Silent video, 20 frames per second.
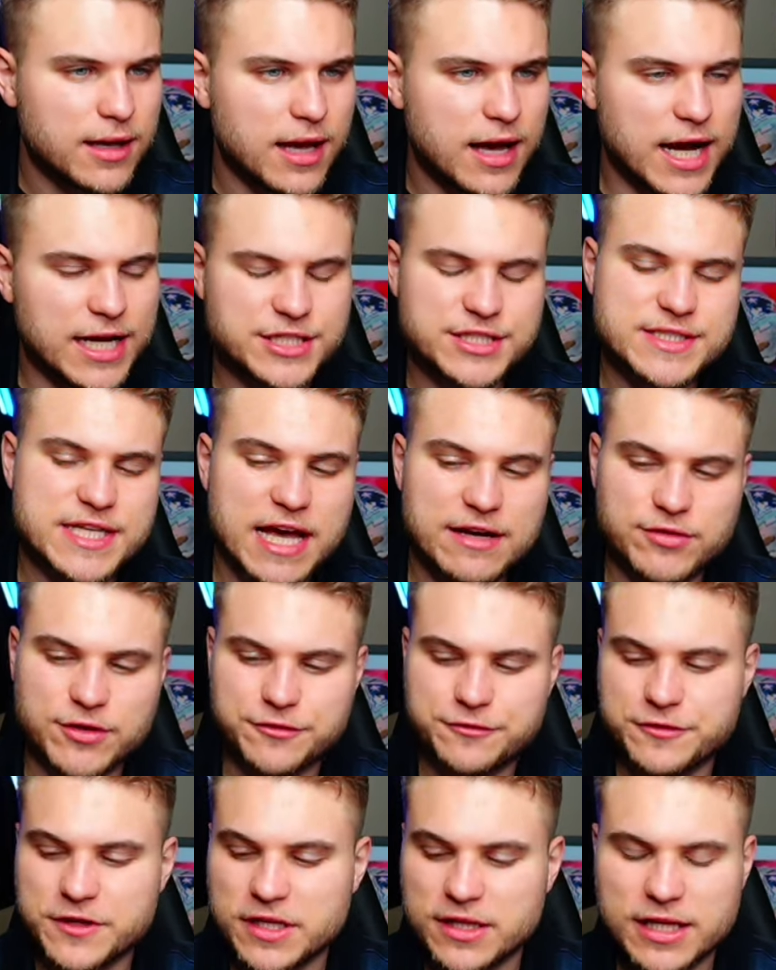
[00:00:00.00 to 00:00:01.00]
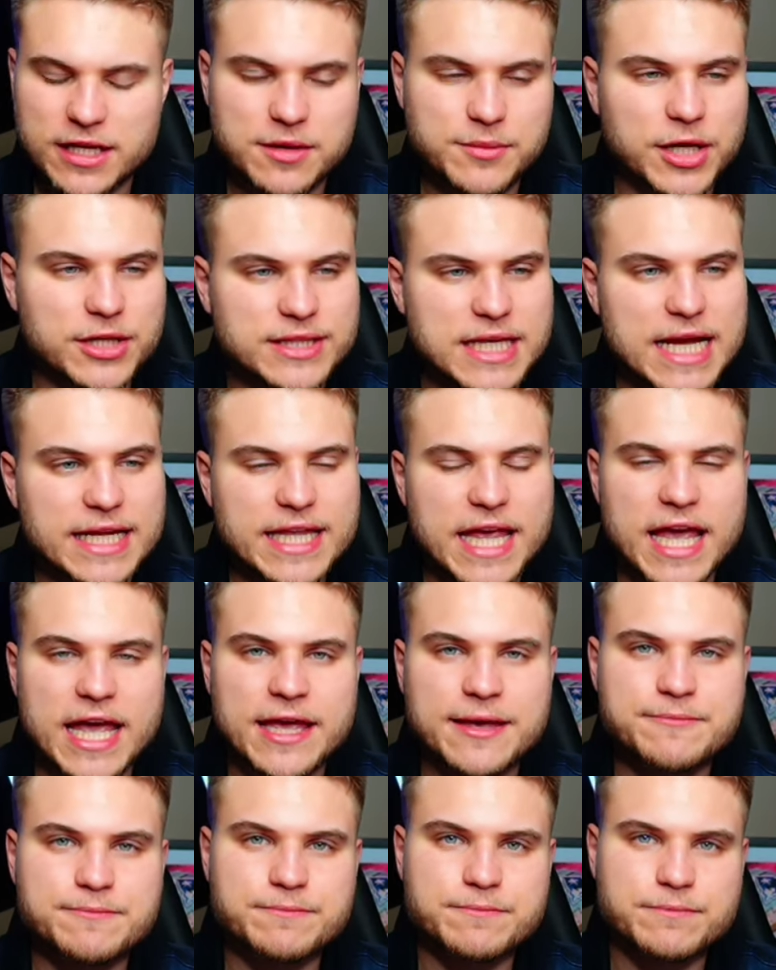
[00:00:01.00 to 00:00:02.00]
I just have a feeling about that
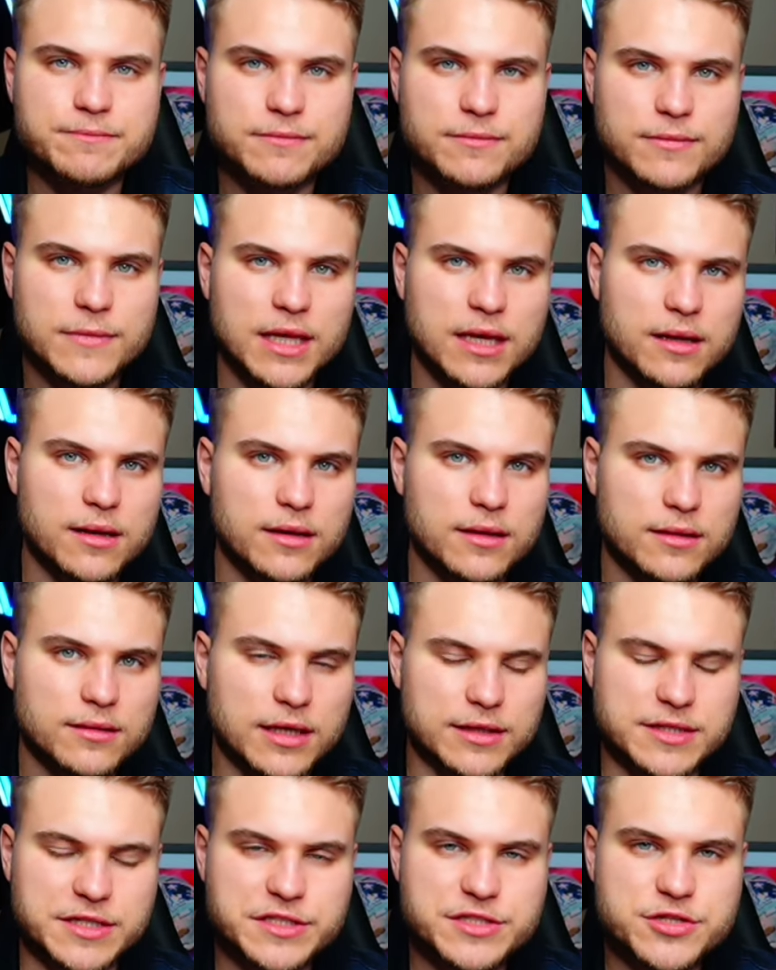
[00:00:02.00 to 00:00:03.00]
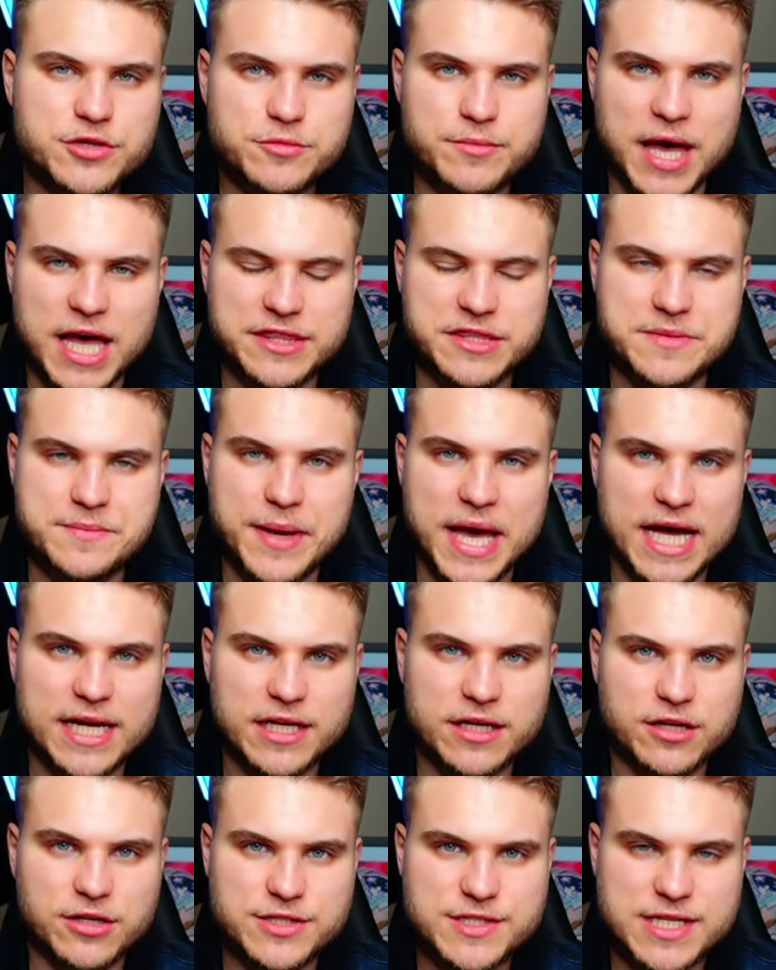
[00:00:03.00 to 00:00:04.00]
game. Nothing too
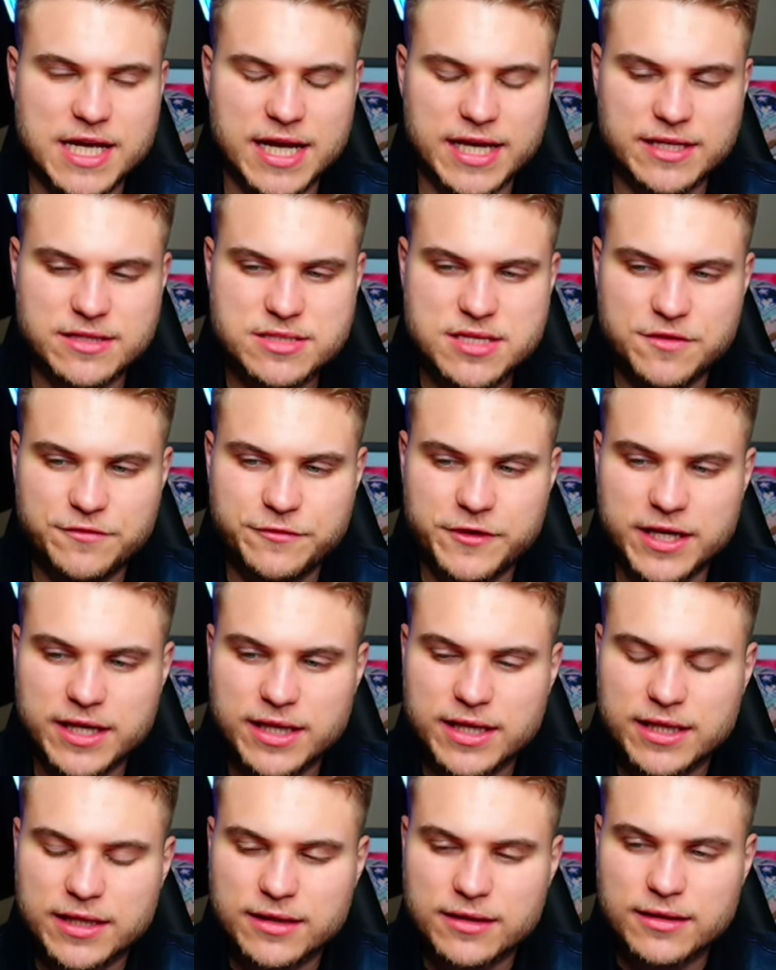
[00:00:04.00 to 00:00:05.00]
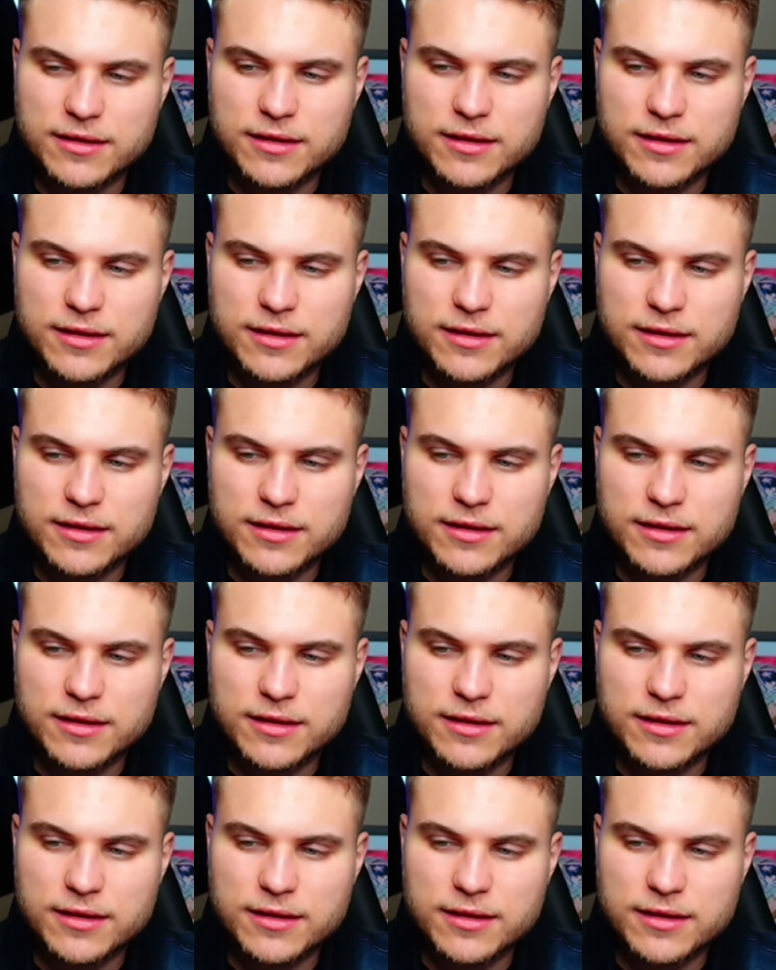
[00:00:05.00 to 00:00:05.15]
mathematic or scientific.